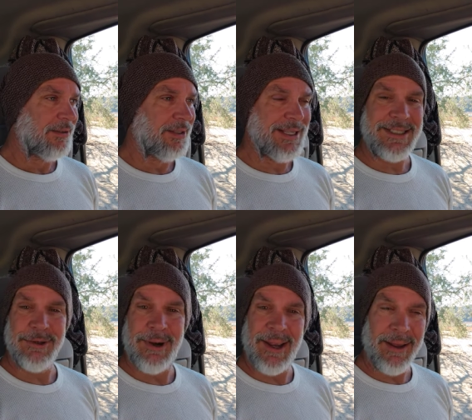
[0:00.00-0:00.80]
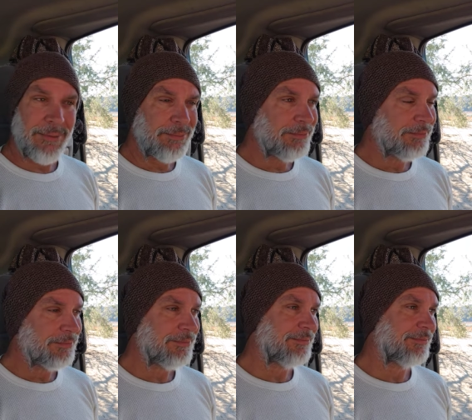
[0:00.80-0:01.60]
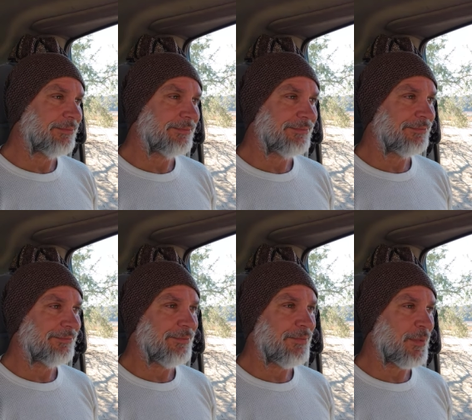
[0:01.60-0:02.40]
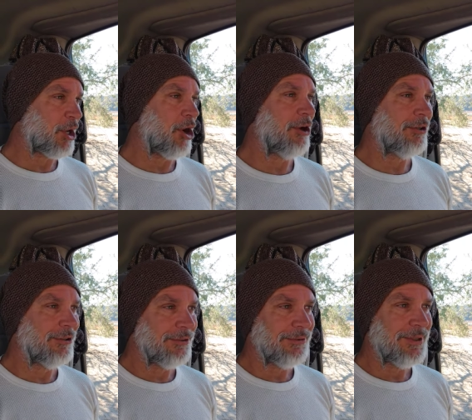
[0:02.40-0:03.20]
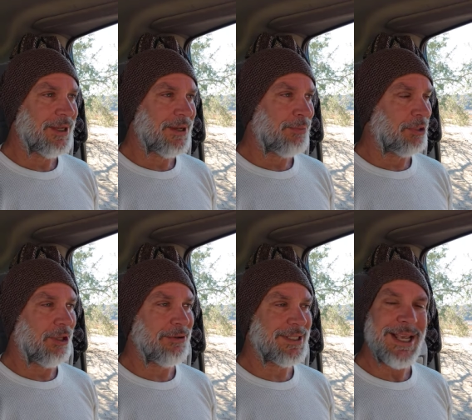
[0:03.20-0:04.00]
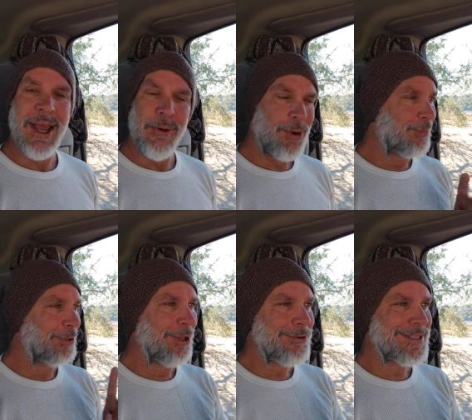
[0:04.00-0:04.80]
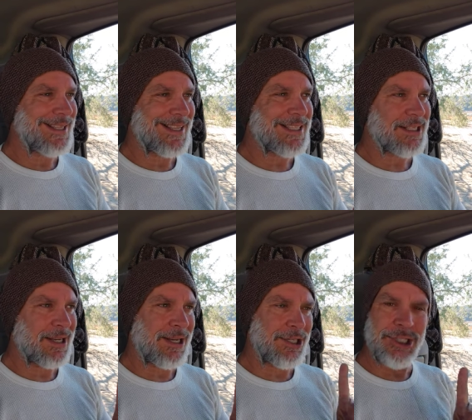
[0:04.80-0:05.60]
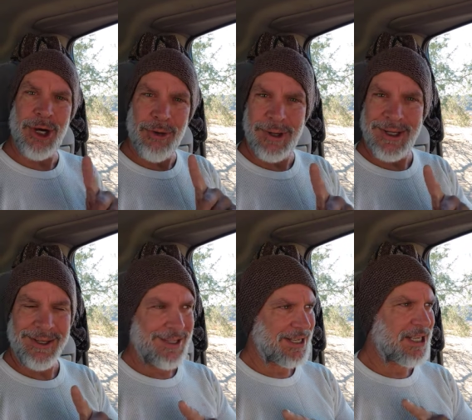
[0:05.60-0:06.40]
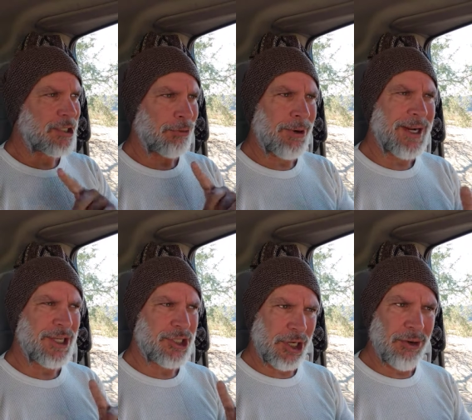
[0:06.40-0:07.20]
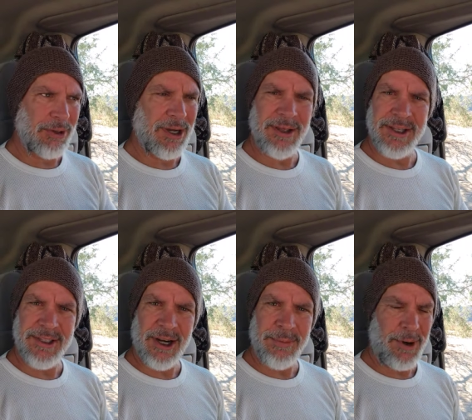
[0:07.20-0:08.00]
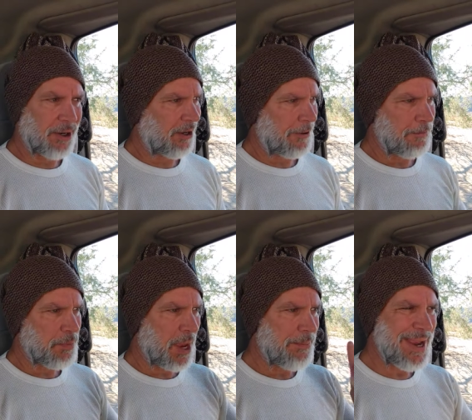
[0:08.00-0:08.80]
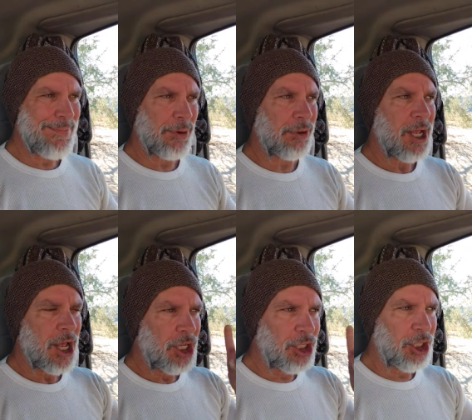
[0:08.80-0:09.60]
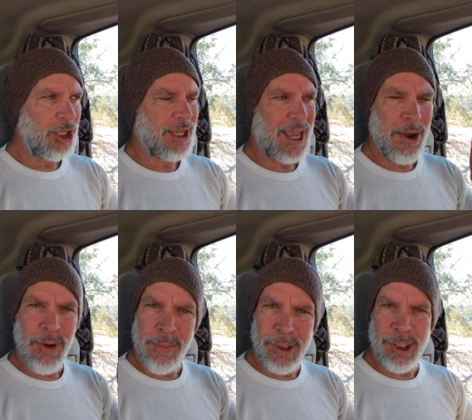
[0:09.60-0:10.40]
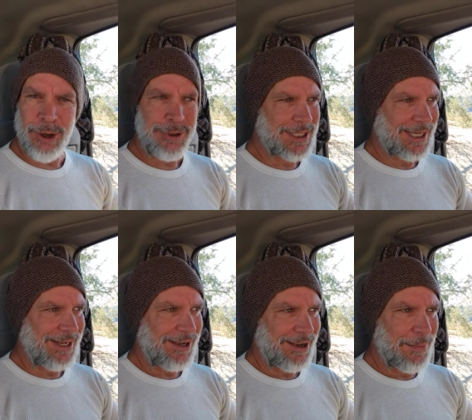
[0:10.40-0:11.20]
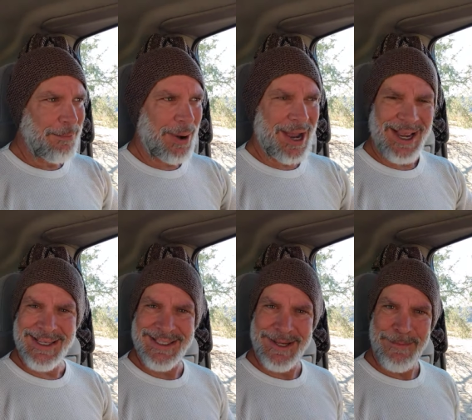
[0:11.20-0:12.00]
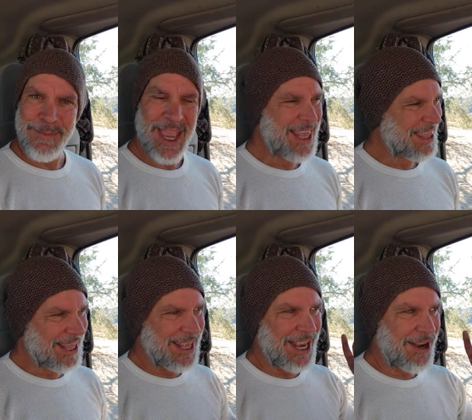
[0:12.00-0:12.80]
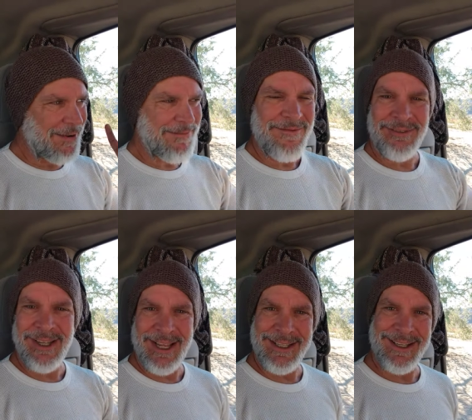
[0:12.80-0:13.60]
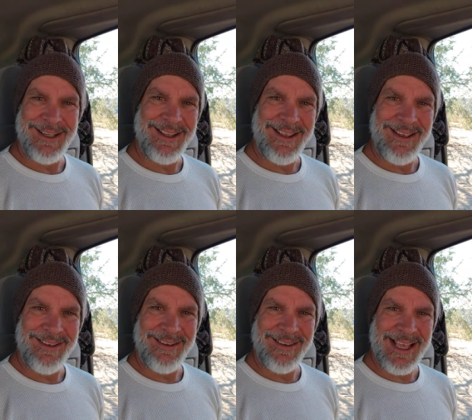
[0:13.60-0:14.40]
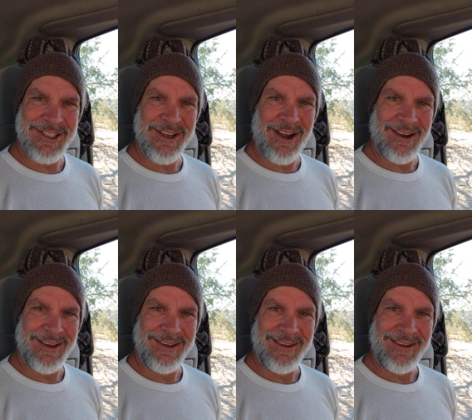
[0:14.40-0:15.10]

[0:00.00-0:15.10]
Lindsey Graham, McConnell, Pelosi. When Pelosi, this is a joke. This is a running joke on the stock market. People look at what Pelosi buys and then they flood that stock.